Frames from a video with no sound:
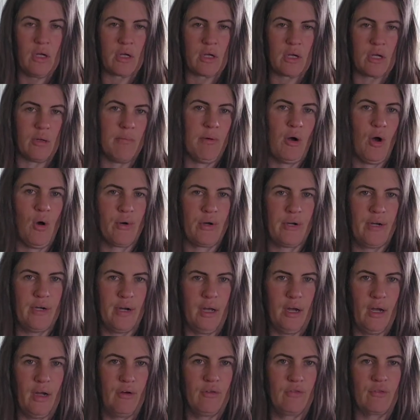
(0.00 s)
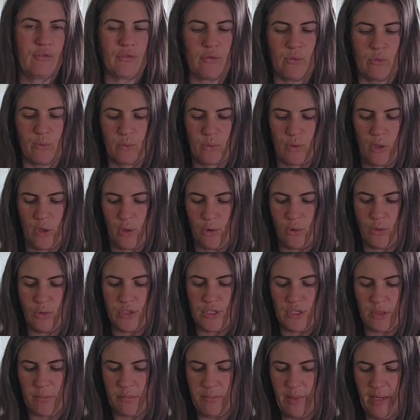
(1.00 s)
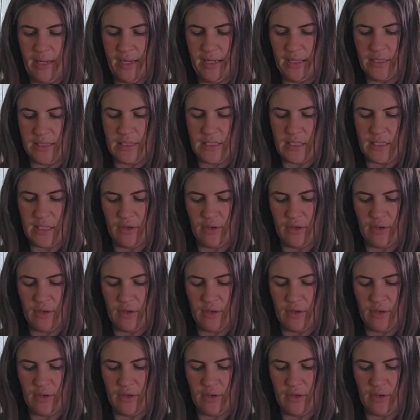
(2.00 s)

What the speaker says: component of rose buds,